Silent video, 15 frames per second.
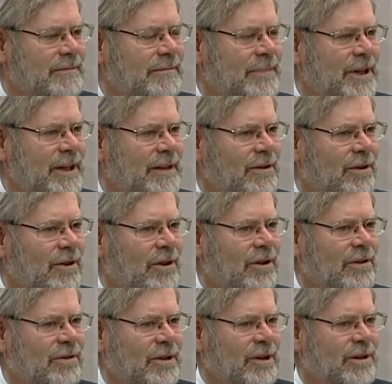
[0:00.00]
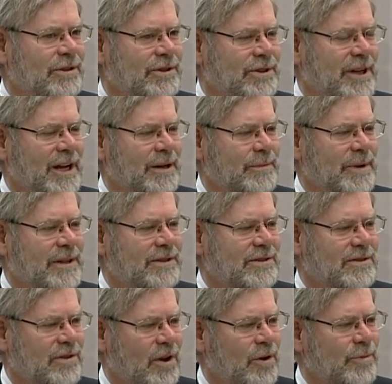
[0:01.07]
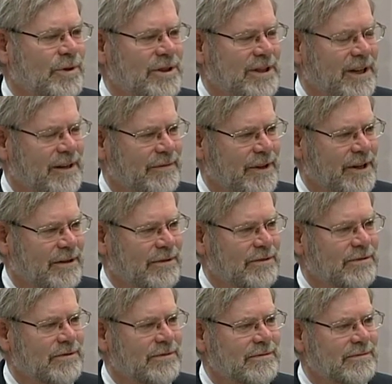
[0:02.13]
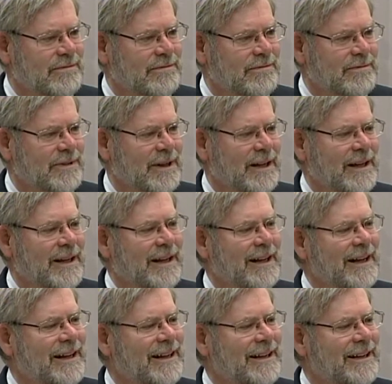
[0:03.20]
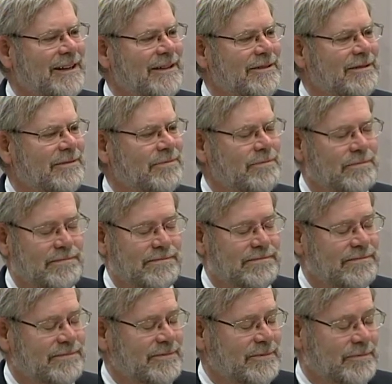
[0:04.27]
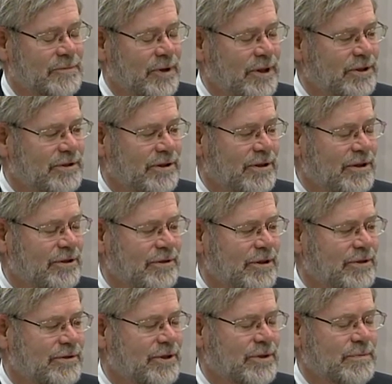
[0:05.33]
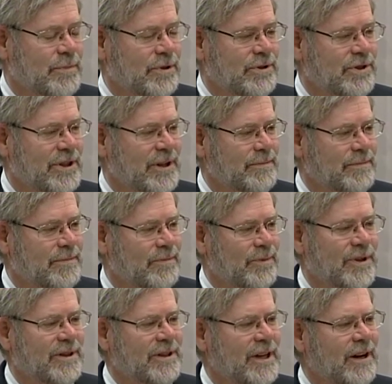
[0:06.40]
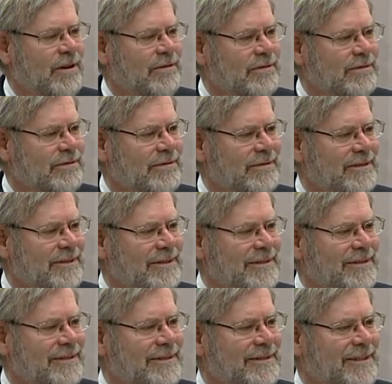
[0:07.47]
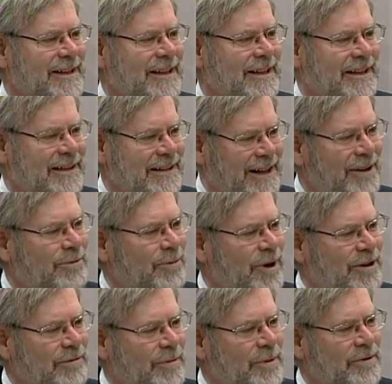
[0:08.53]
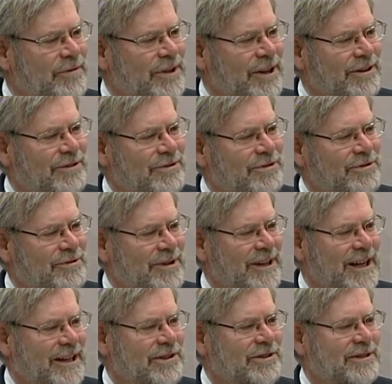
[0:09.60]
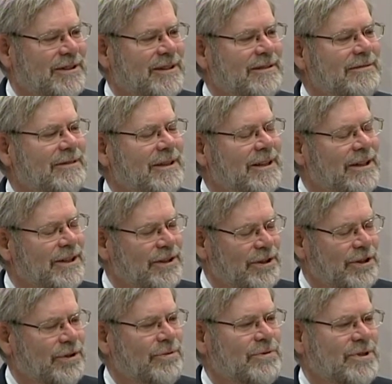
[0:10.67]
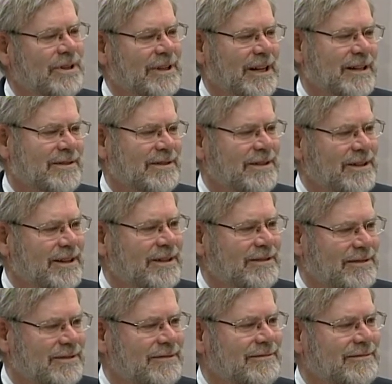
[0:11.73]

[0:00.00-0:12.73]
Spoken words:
But all large databases always have errors, and current treasurer just puts it up with the errors. And I would want to remove the errors so you could actually use it as intended.